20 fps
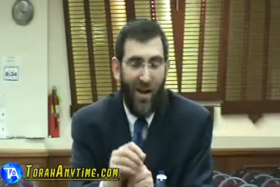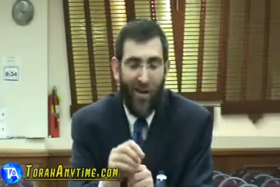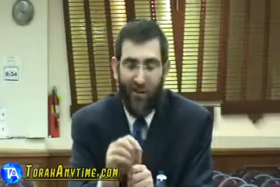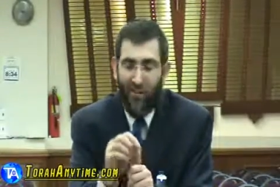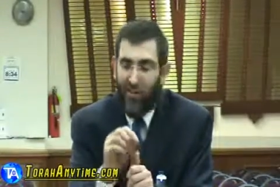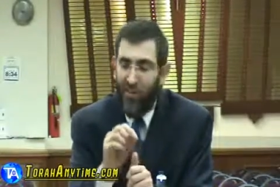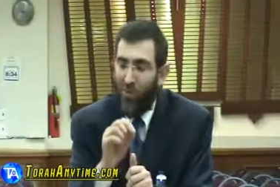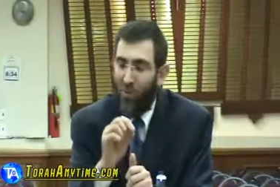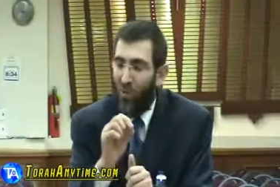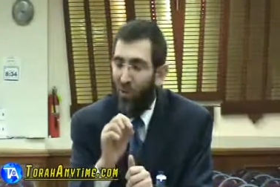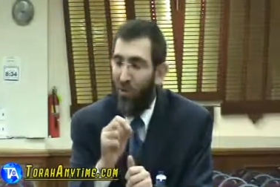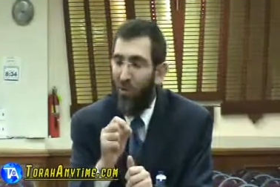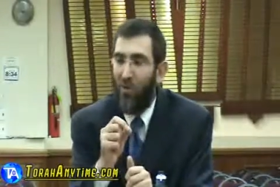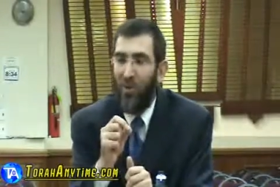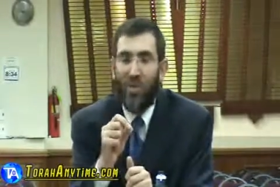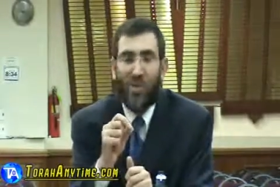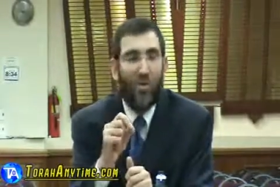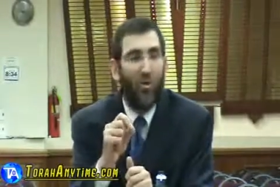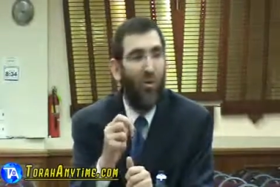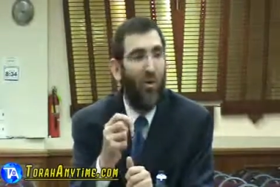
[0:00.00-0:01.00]
Every
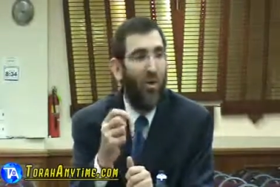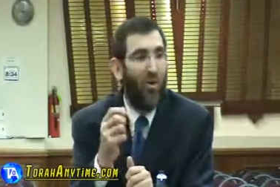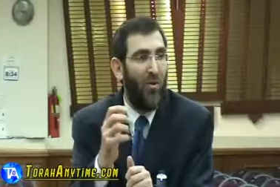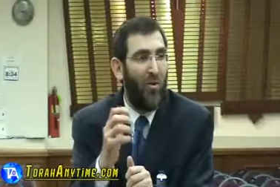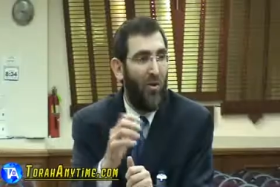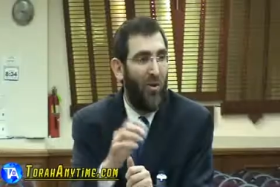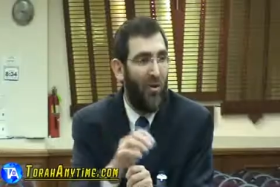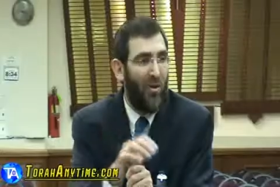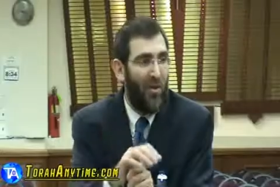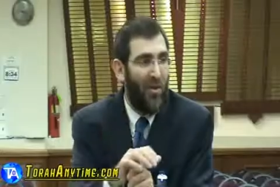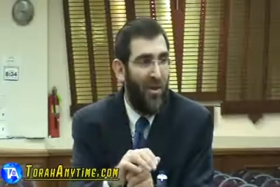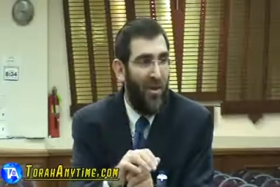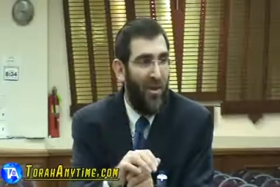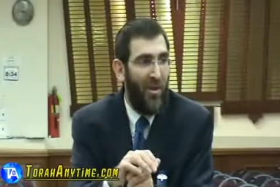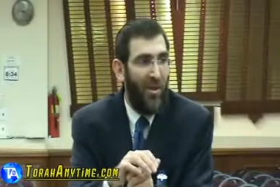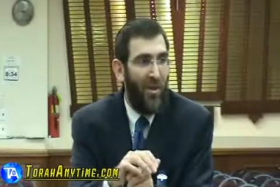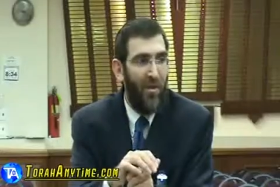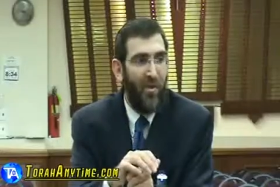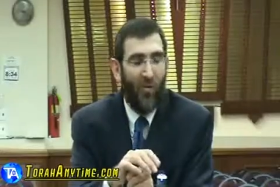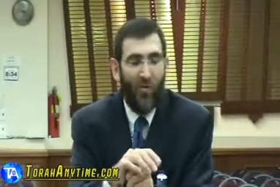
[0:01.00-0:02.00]
word is critical.
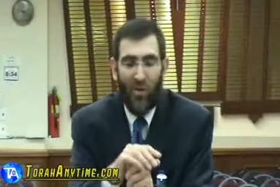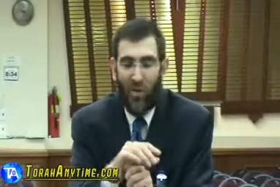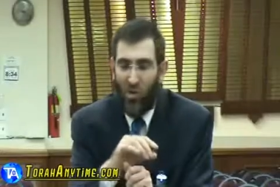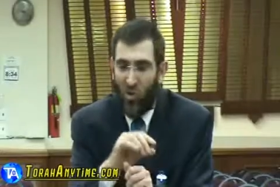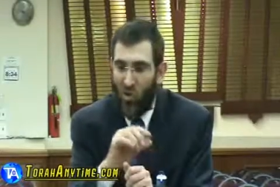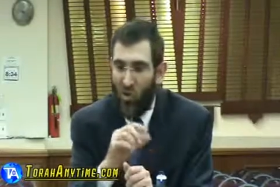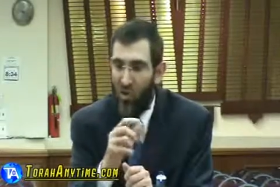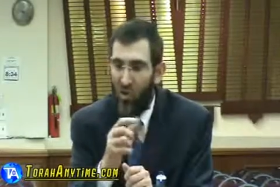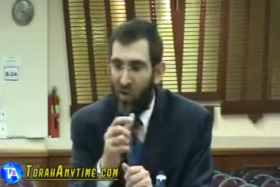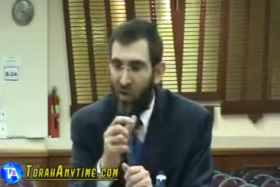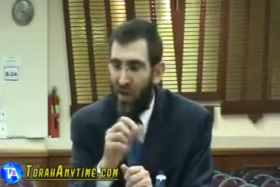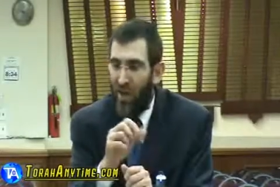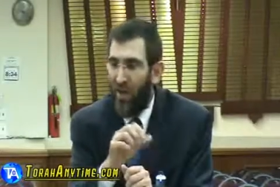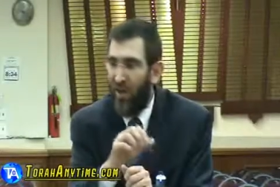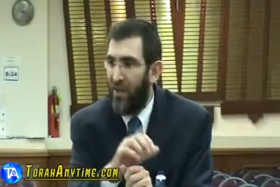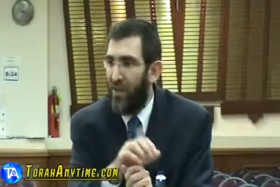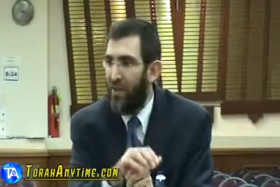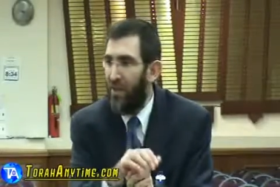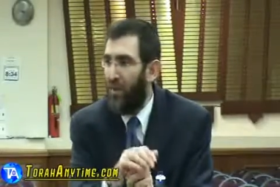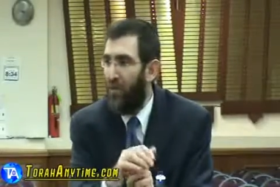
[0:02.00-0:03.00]
So if they choose to
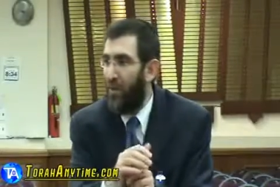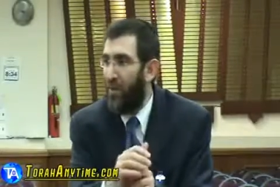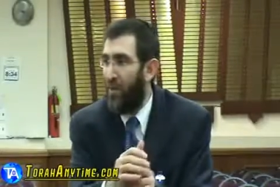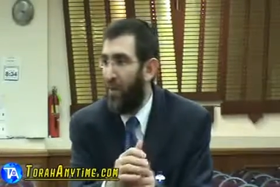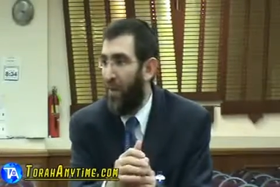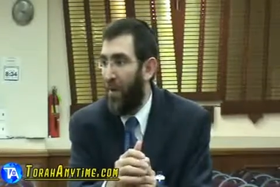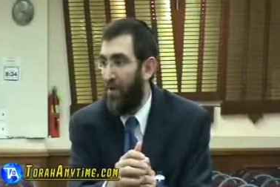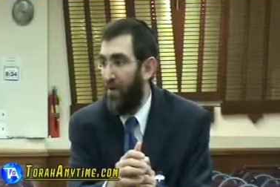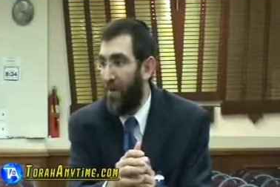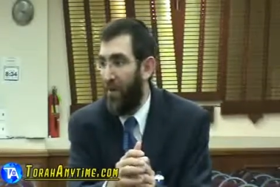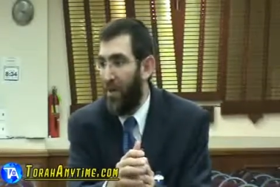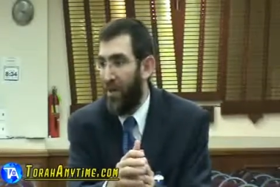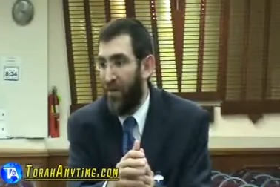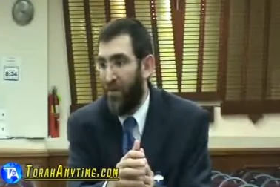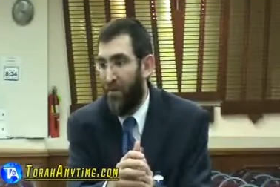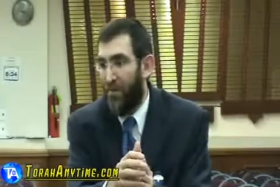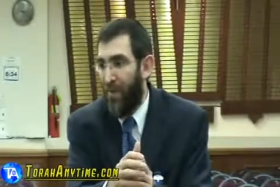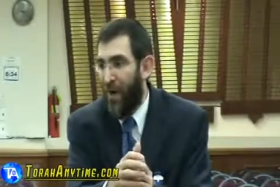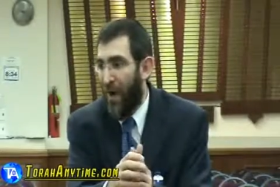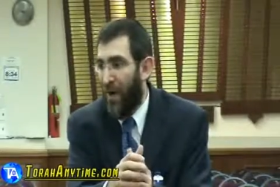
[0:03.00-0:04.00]
tell us something by
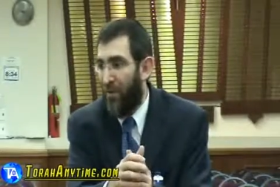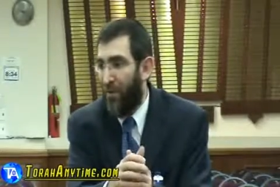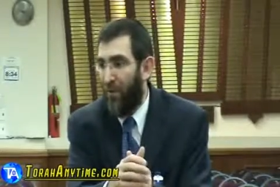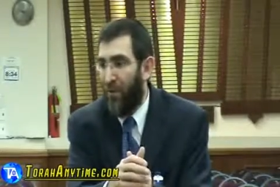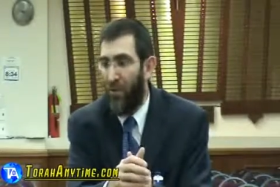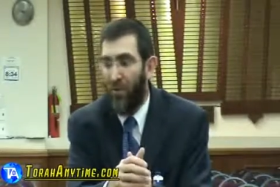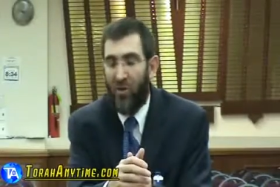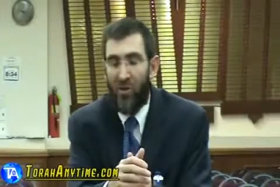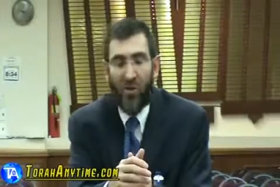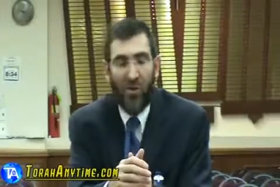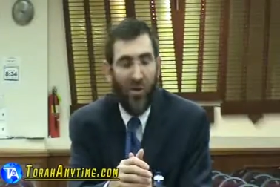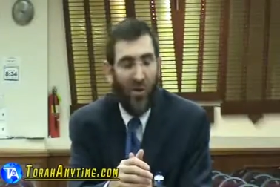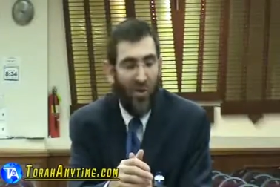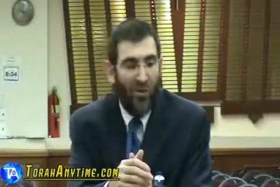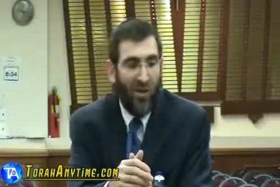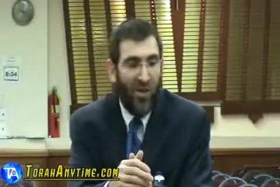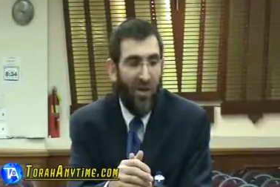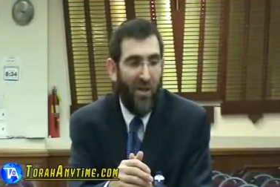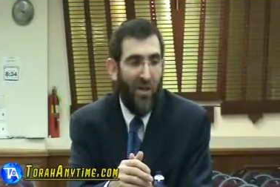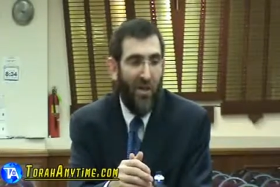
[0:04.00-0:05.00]
means of a parable or a
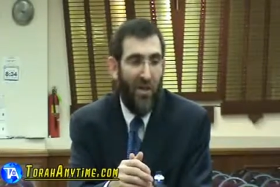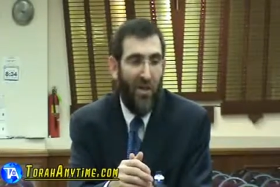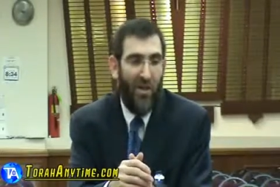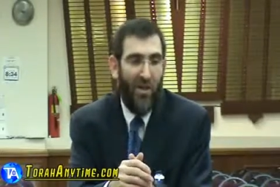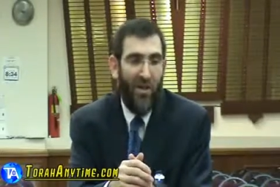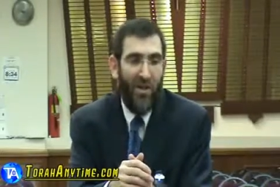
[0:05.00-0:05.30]
story,